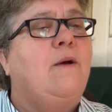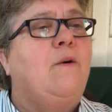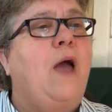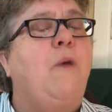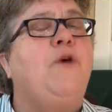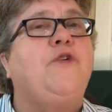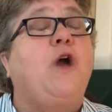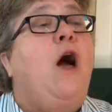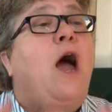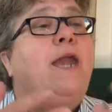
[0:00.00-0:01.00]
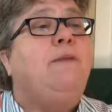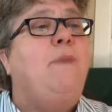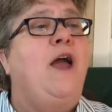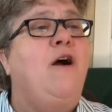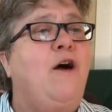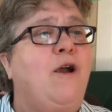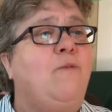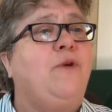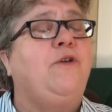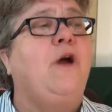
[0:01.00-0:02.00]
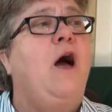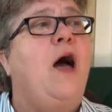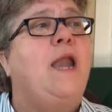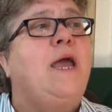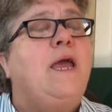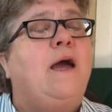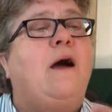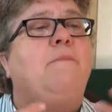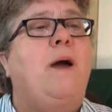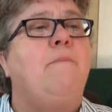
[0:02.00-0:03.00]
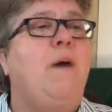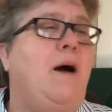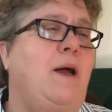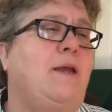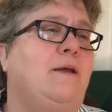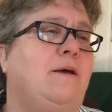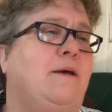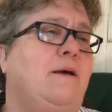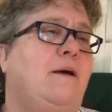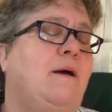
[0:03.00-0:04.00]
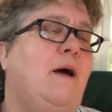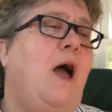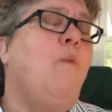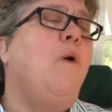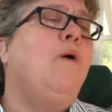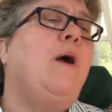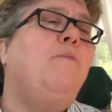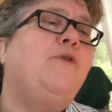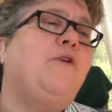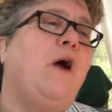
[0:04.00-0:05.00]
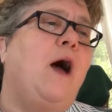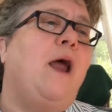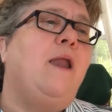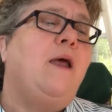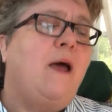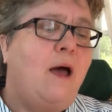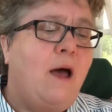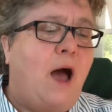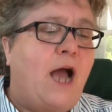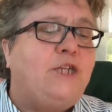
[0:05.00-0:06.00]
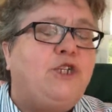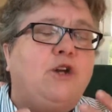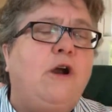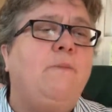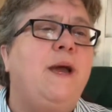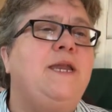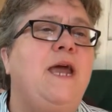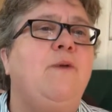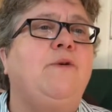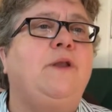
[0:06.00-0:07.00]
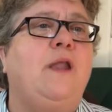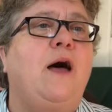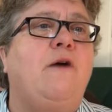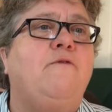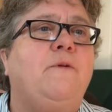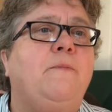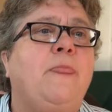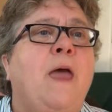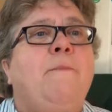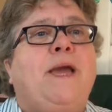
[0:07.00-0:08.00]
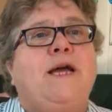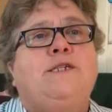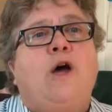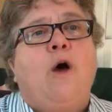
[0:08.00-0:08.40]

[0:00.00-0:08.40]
and with God in my heart, with God on my mind. I woke up with God. I start my day with love. Because